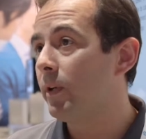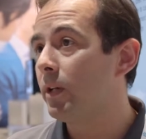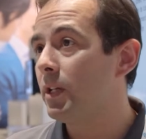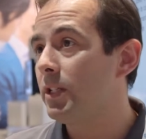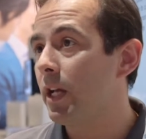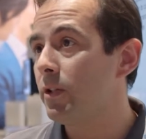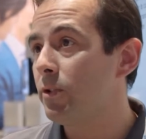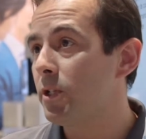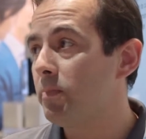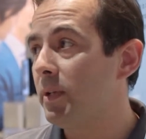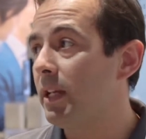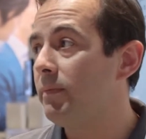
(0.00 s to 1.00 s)
architectures,
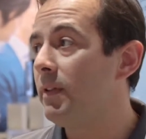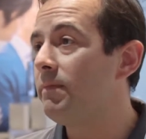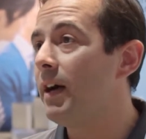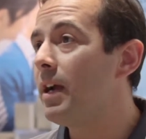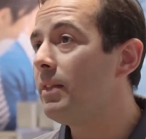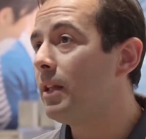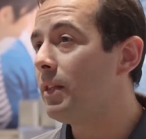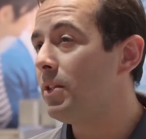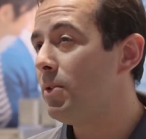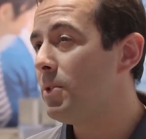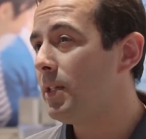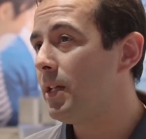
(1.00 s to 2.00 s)
but if you find that the
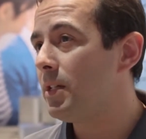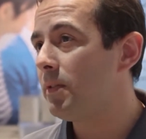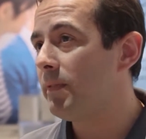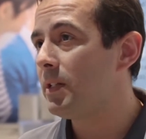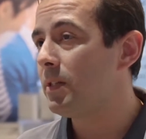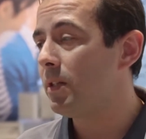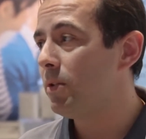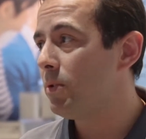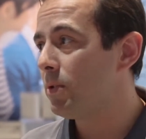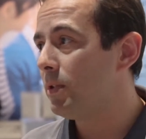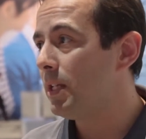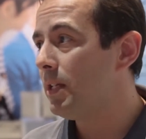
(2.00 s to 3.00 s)
use case fits the
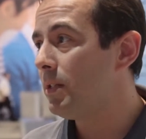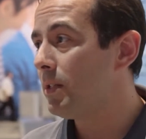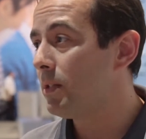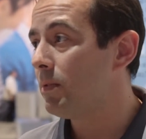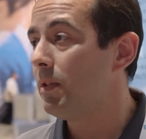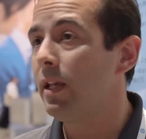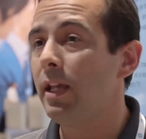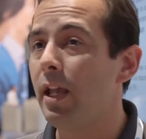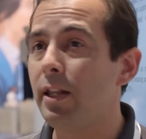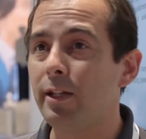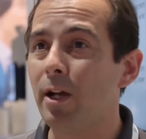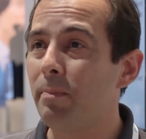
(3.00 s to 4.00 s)
user needs
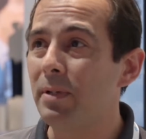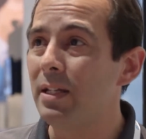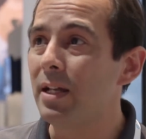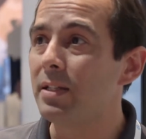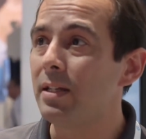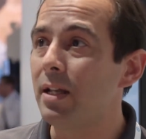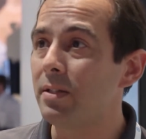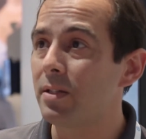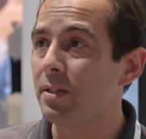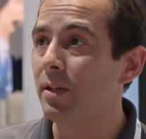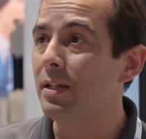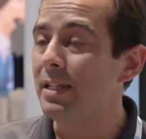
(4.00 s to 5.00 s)
and the company doesn't
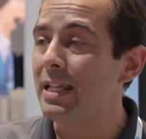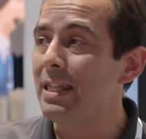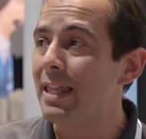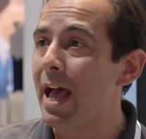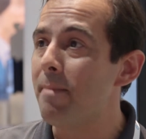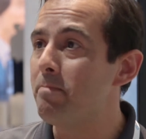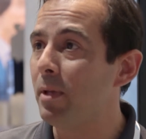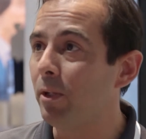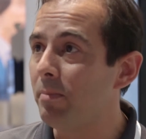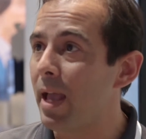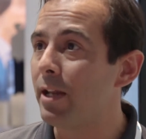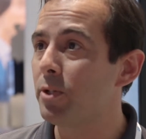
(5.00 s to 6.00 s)
necessarily need that middle
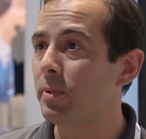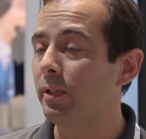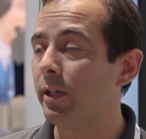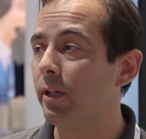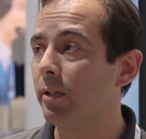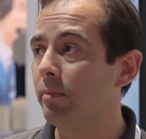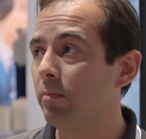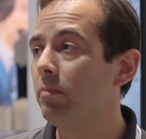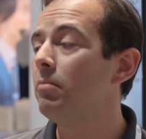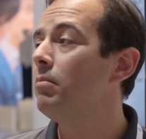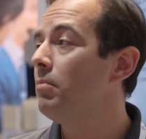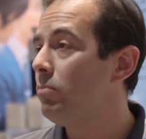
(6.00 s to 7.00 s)
management layer,
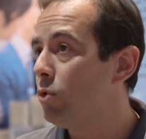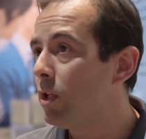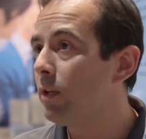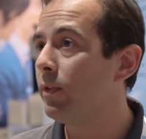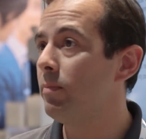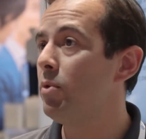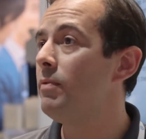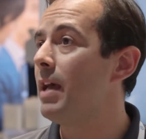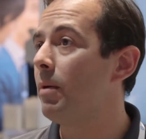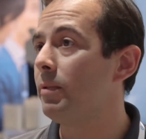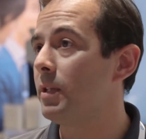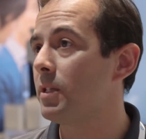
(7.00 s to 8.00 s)
you can remove
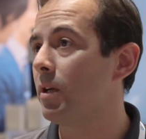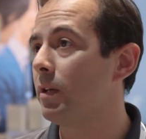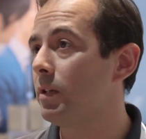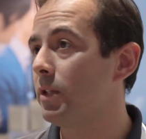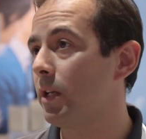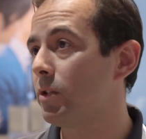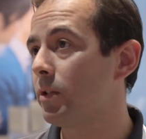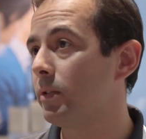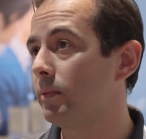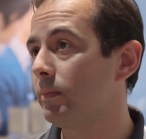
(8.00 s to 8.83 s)
that with this architecture.